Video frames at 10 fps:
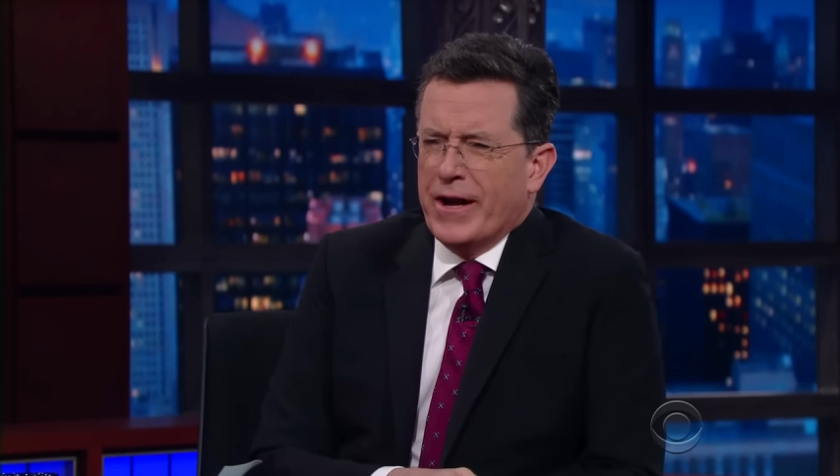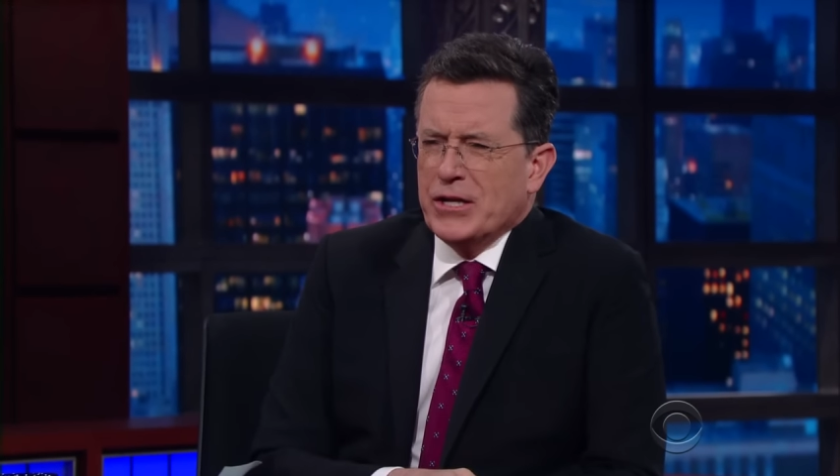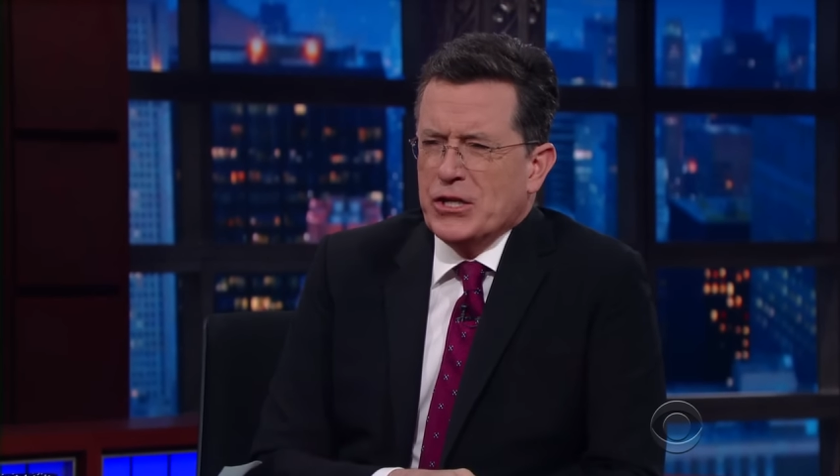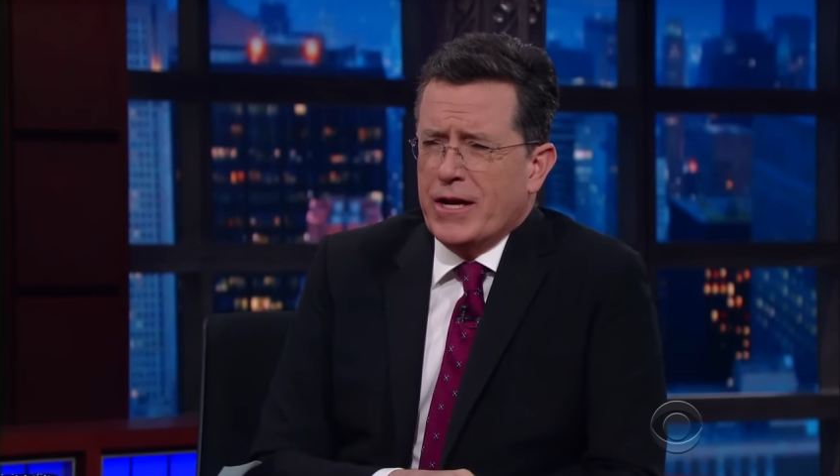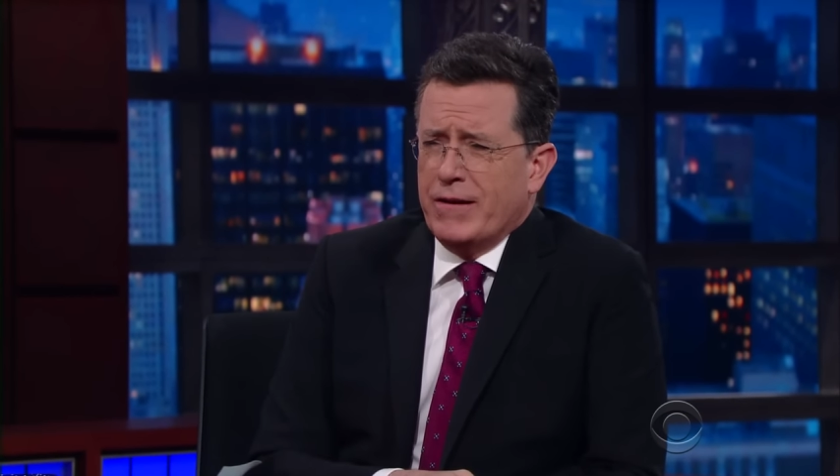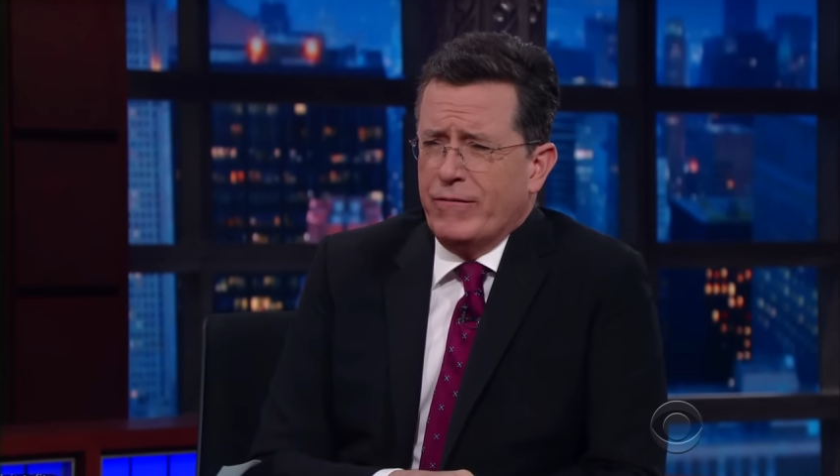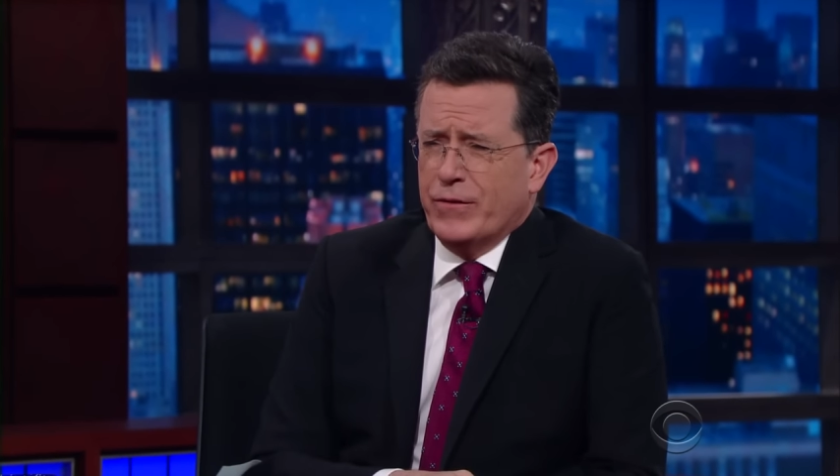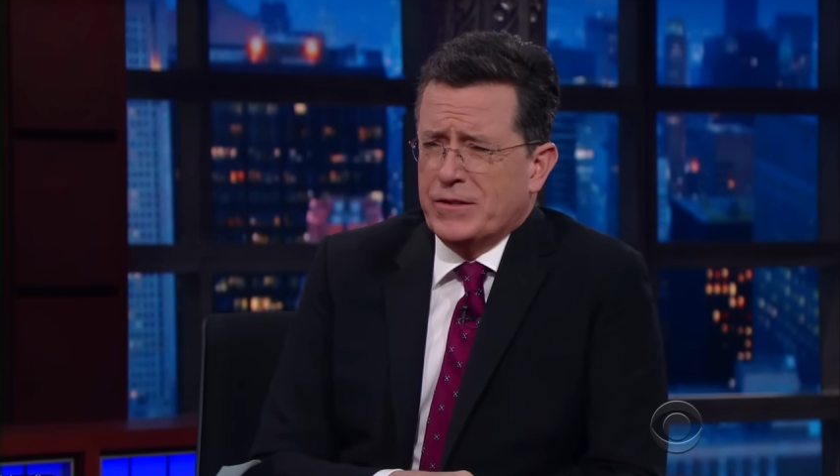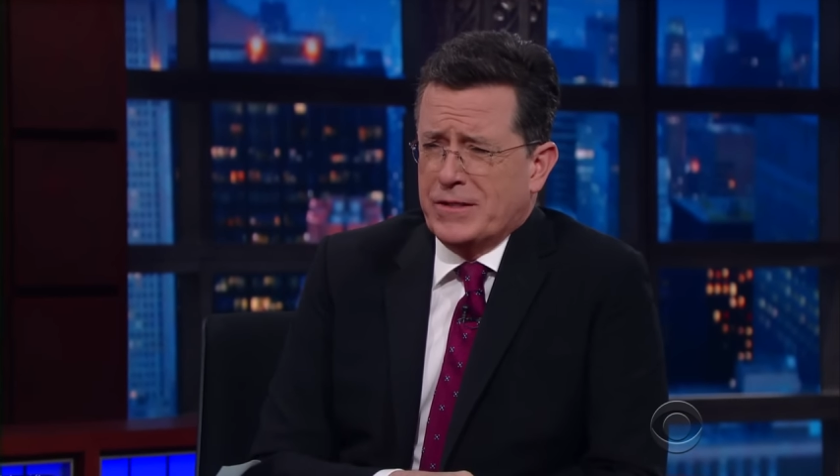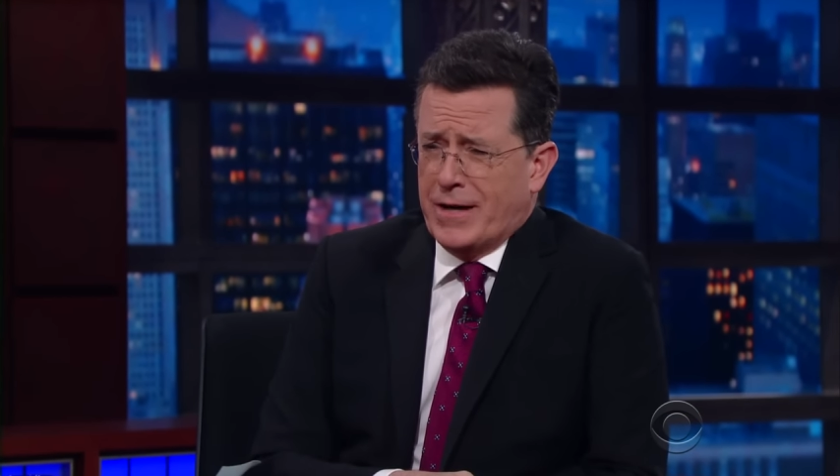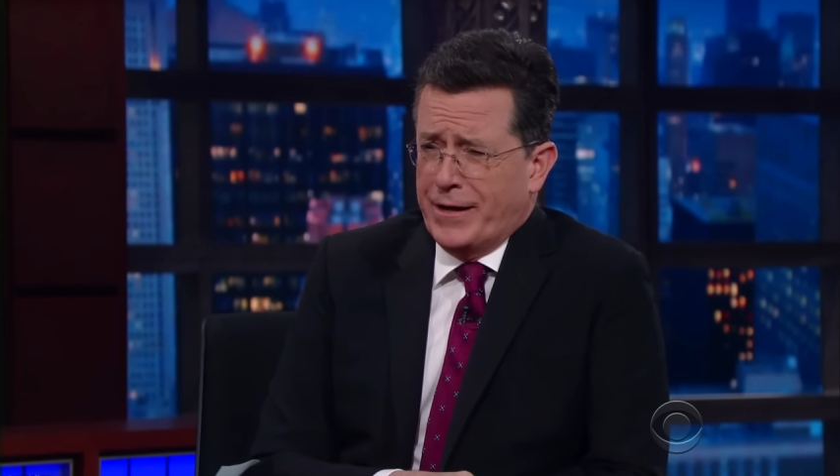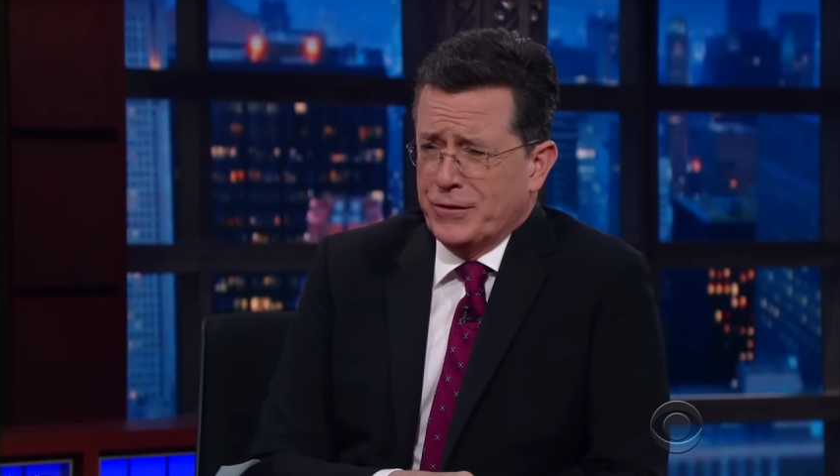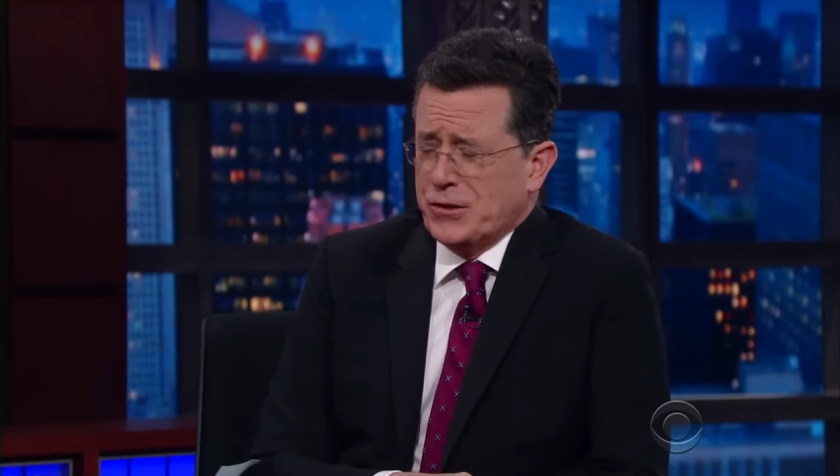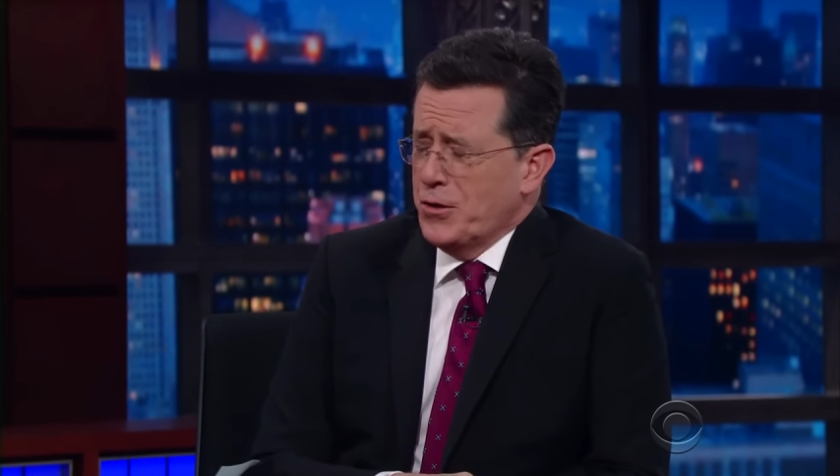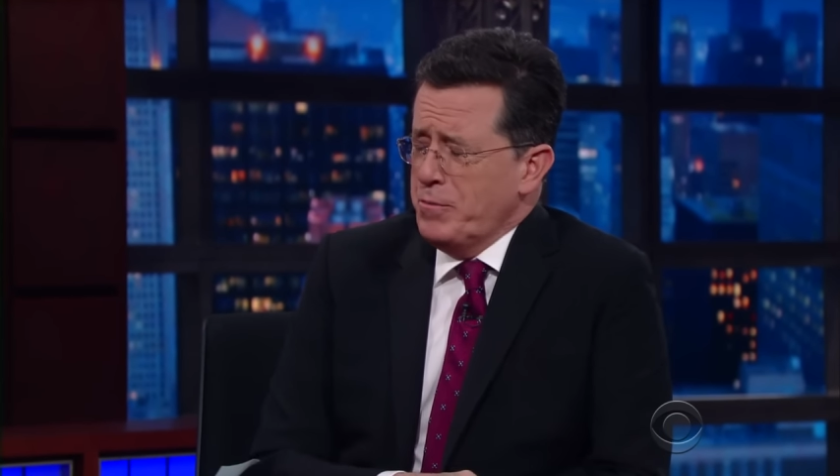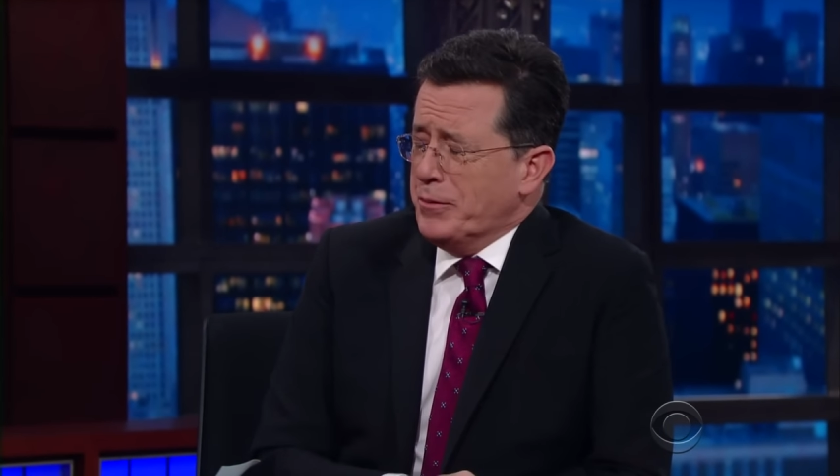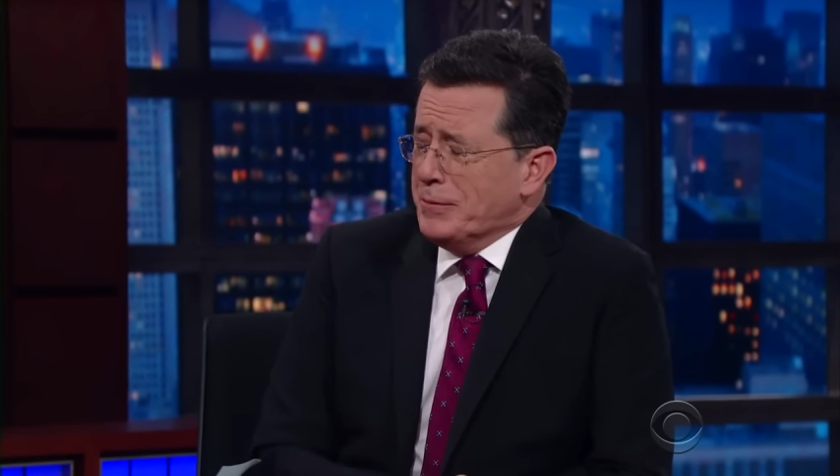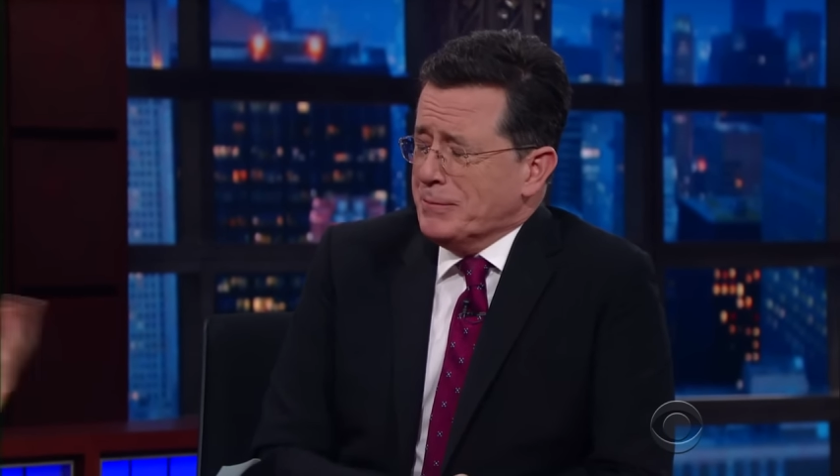shave with Dial soap.